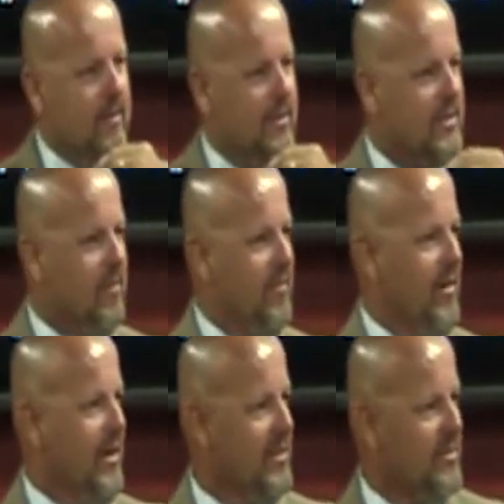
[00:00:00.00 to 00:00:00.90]
well, some of
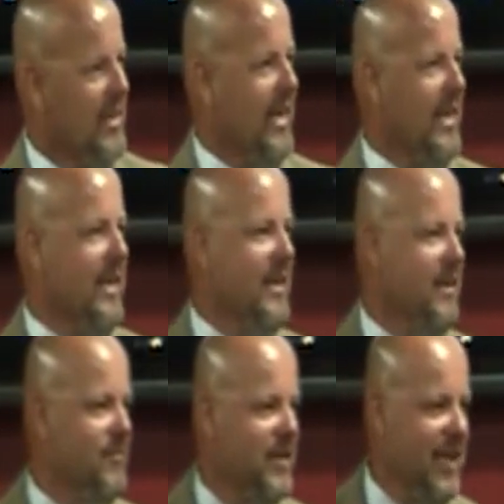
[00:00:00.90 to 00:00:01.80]
us, we got to get
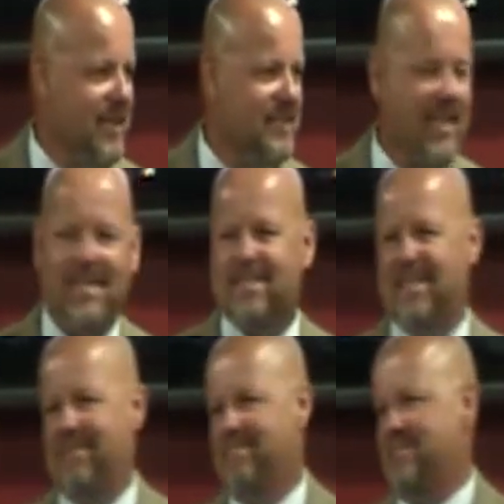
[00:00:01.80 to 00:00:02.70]
up, we got to take
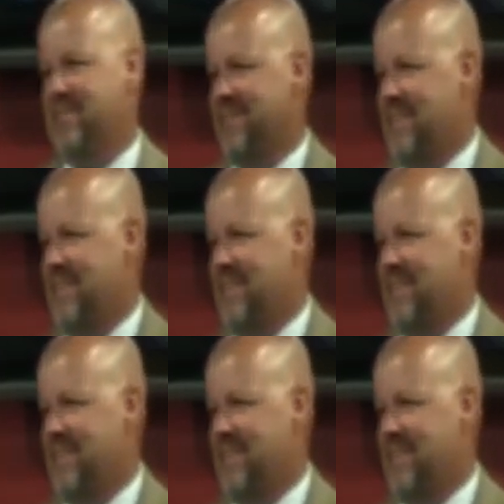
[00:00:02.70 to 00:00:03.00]
something to